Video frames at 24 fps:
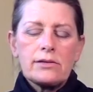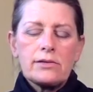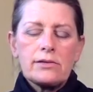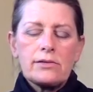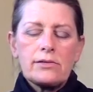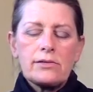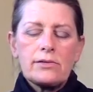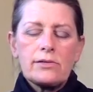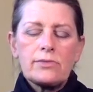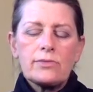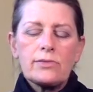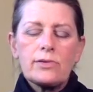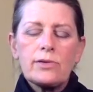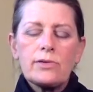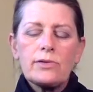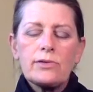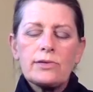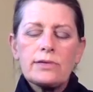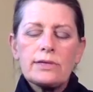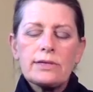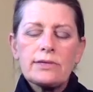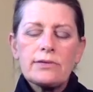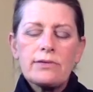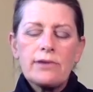or
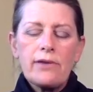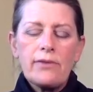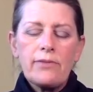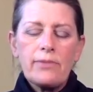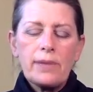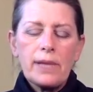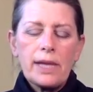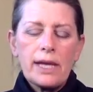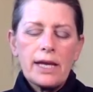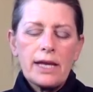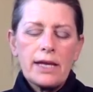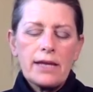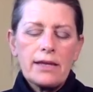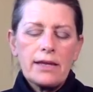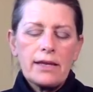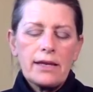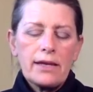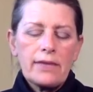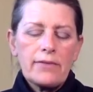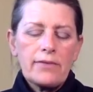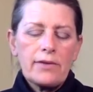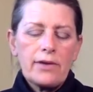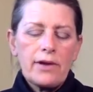roles you have played that have